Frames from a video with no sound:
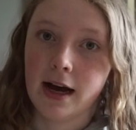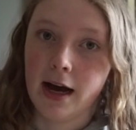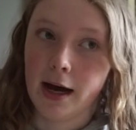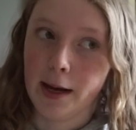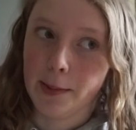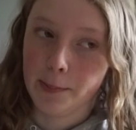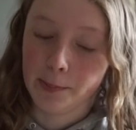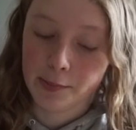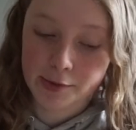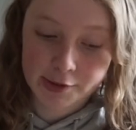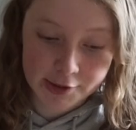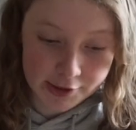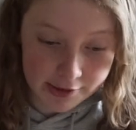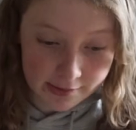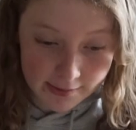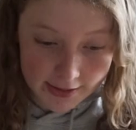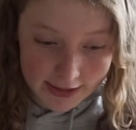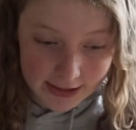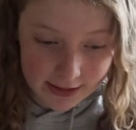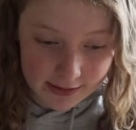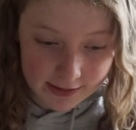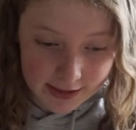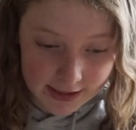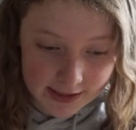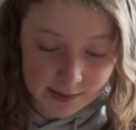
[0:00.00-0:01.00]
I'm
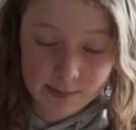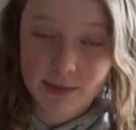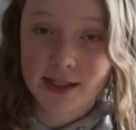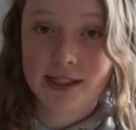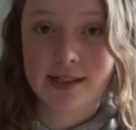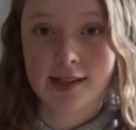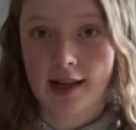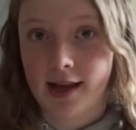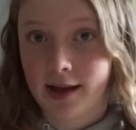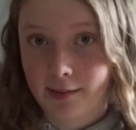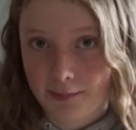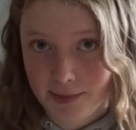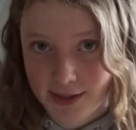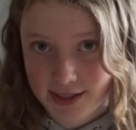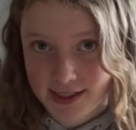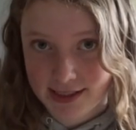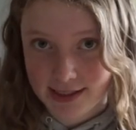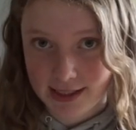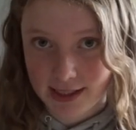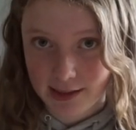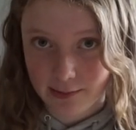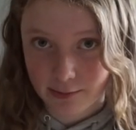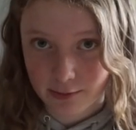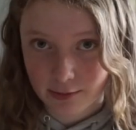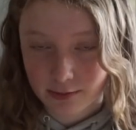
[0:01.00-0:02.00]
presuming this means at my
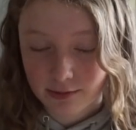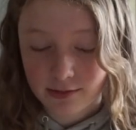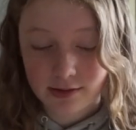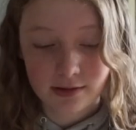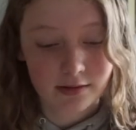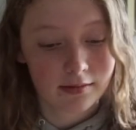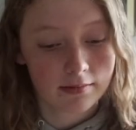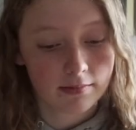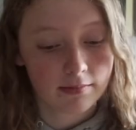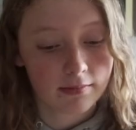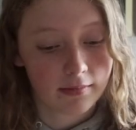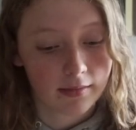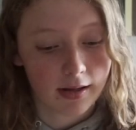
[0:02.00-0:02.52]
stables.